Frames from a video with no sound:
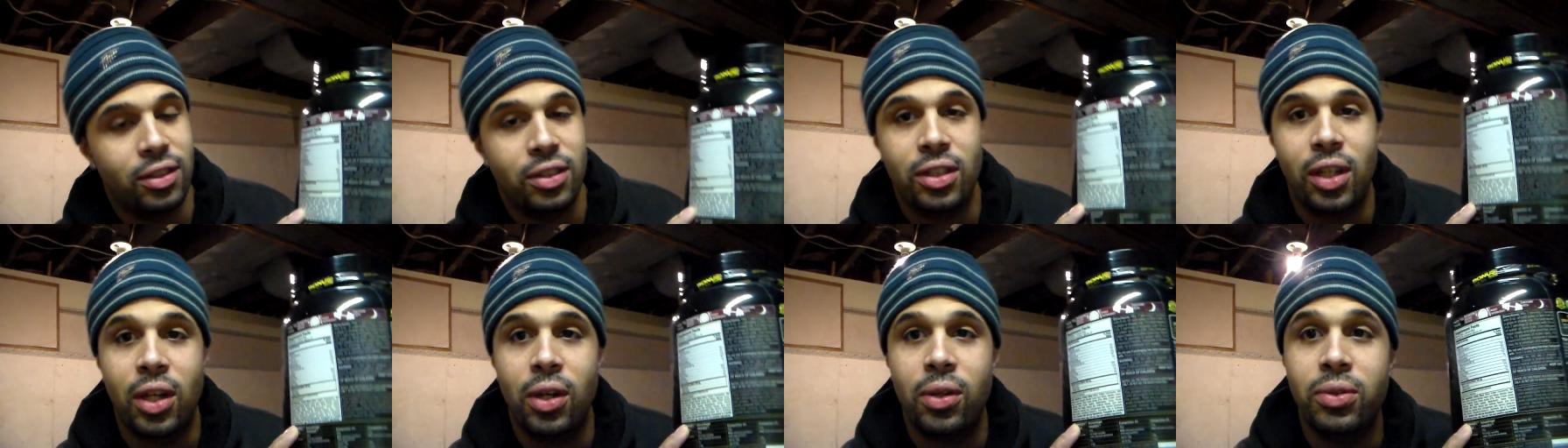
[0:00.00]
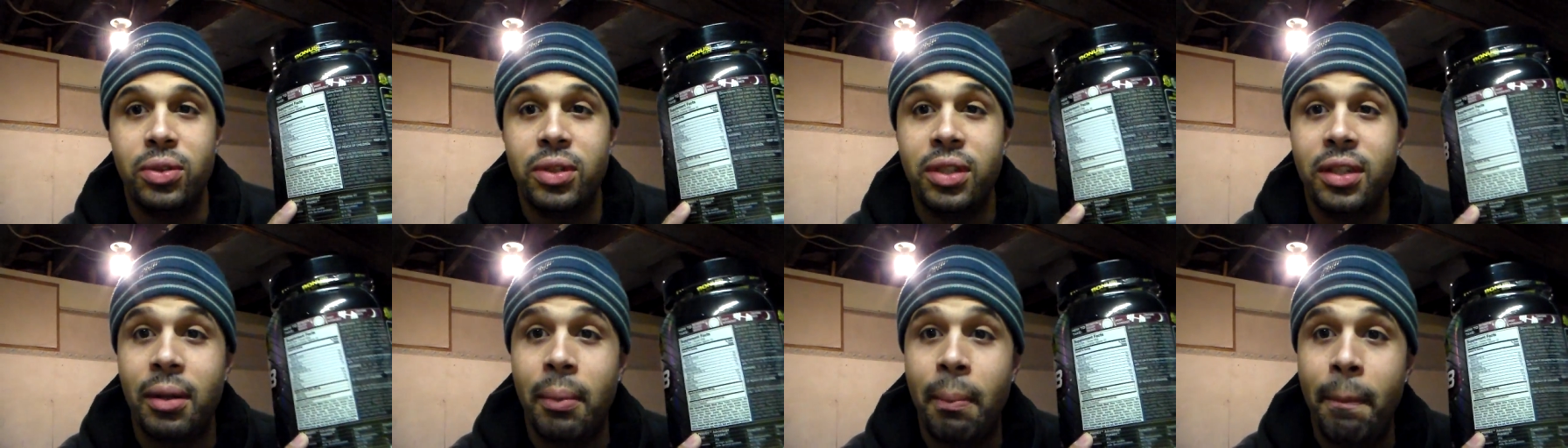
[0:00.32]
Go
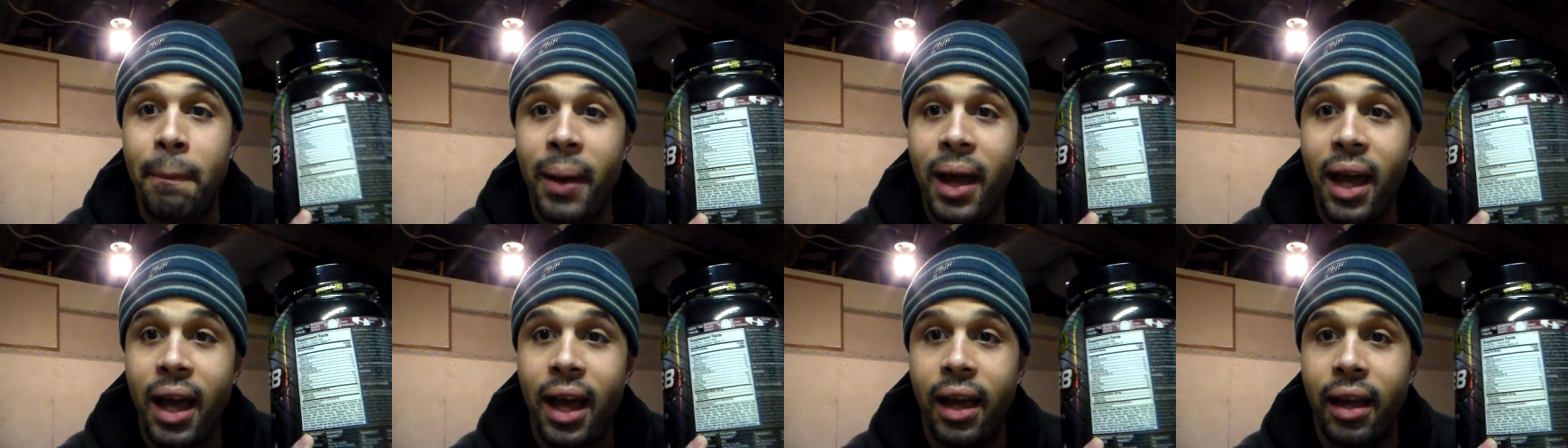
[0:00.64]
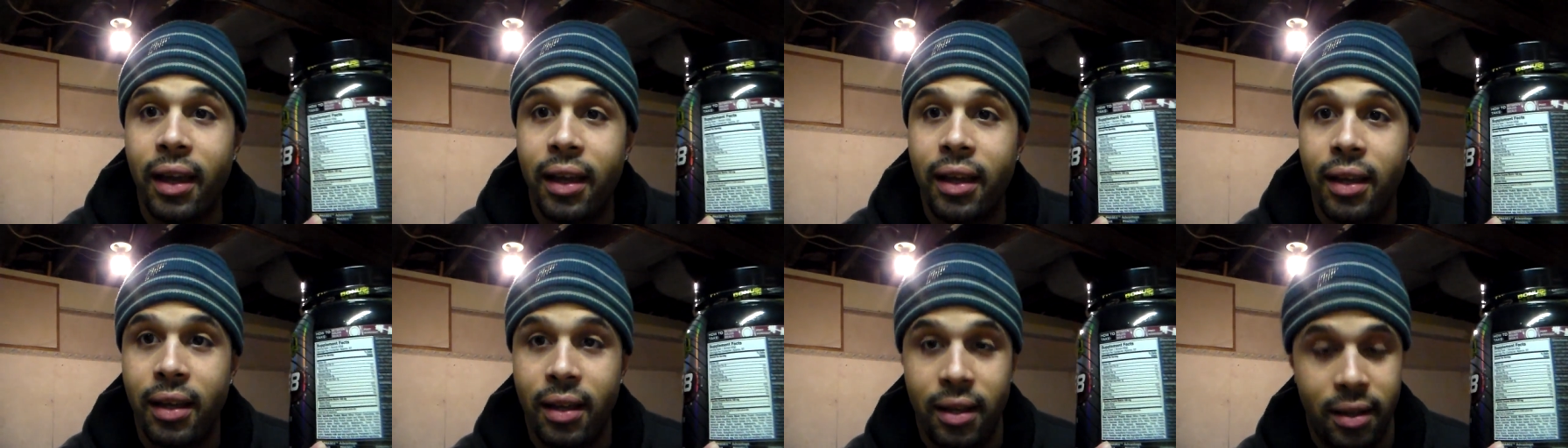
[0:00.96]
to the
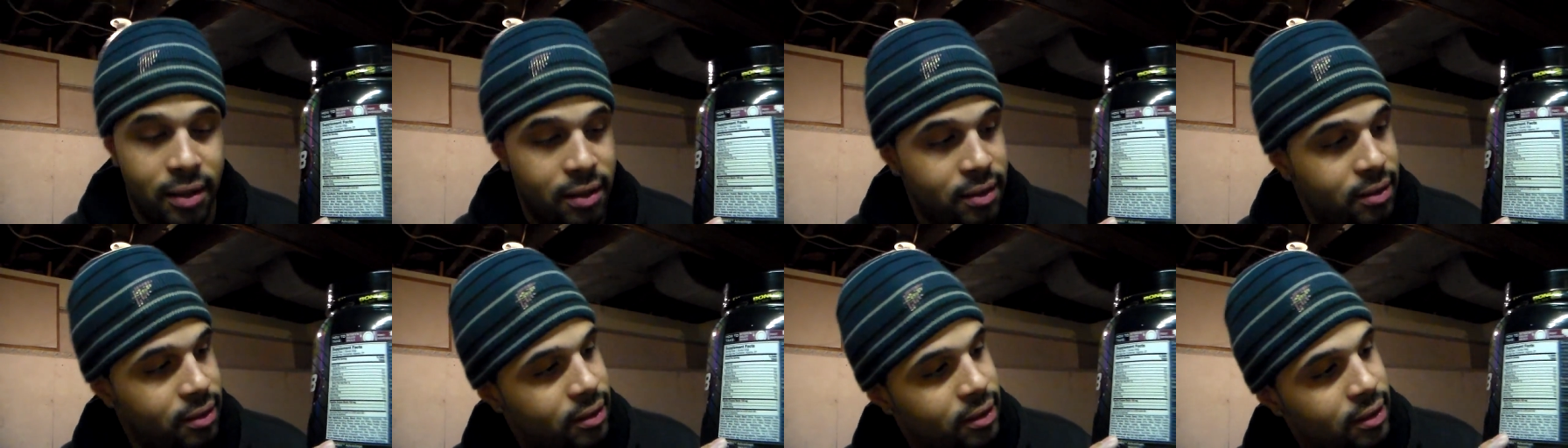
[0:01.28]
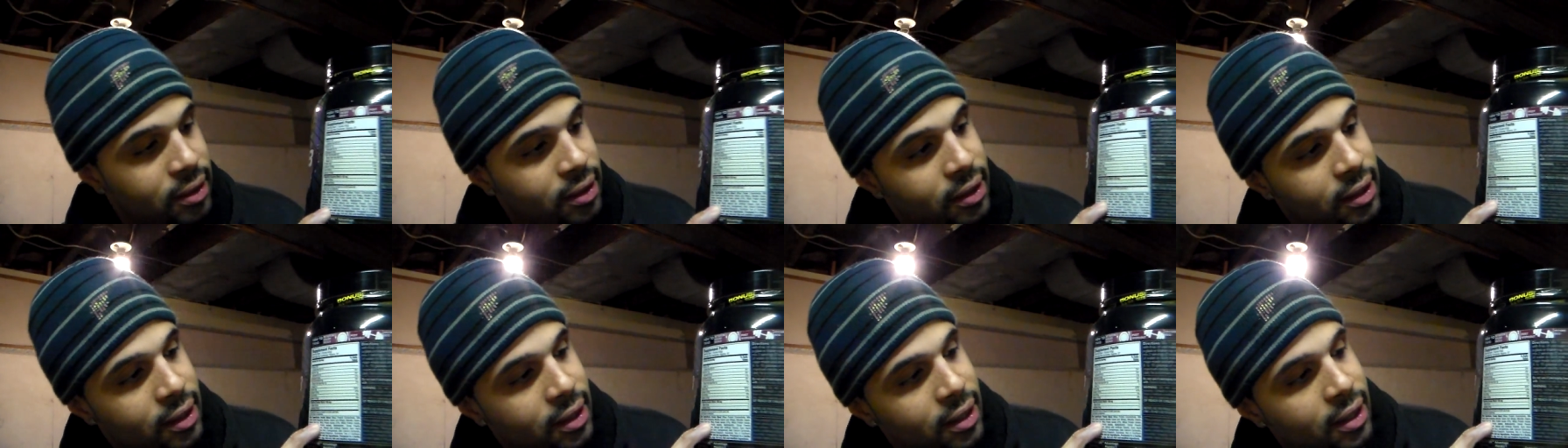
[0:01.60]
back.
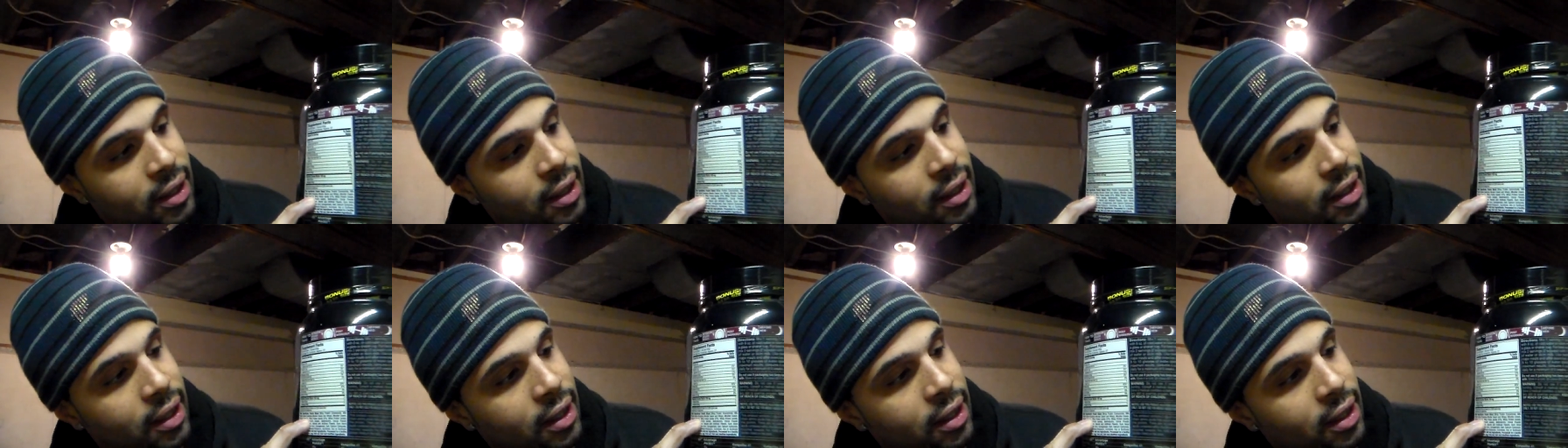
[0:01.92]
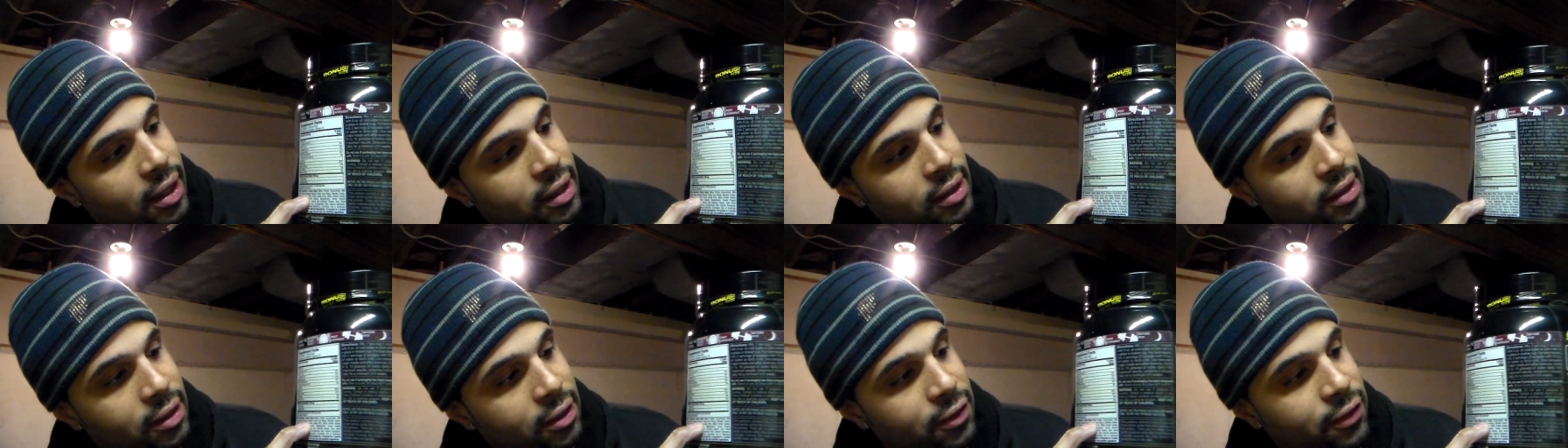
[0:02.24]

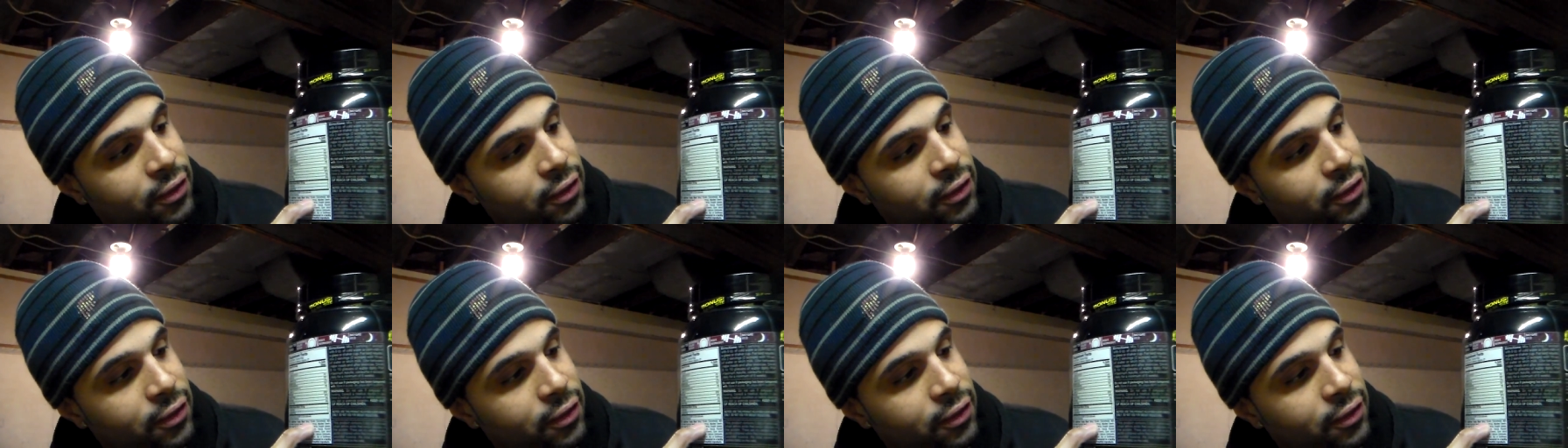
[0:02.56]
The